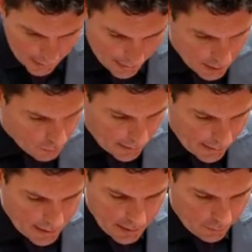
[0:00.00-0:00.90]
And it's
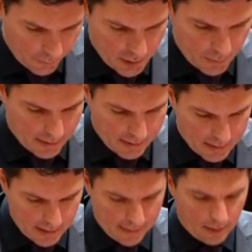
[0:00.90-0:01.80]
really easy for SBS to
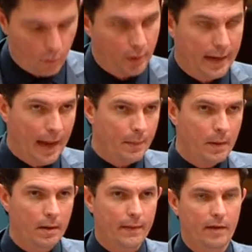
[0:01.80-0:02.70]
say that it wouldn't
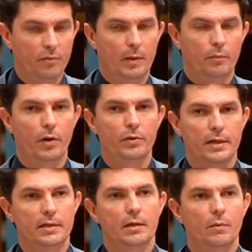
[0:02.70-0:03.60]
happen. They've been
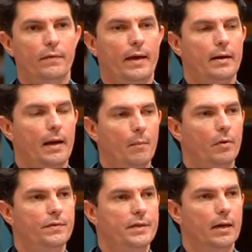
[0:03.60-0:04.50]
protesting. We've had a number
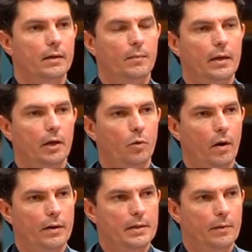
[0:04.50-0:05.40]
of Senate committee
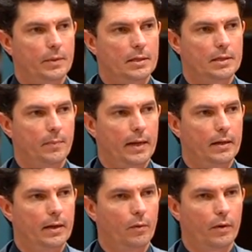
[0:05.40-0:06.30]
inquiries that have
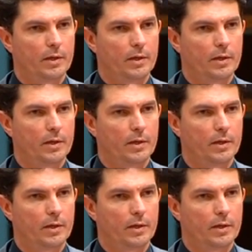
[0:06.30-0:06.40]
participated in where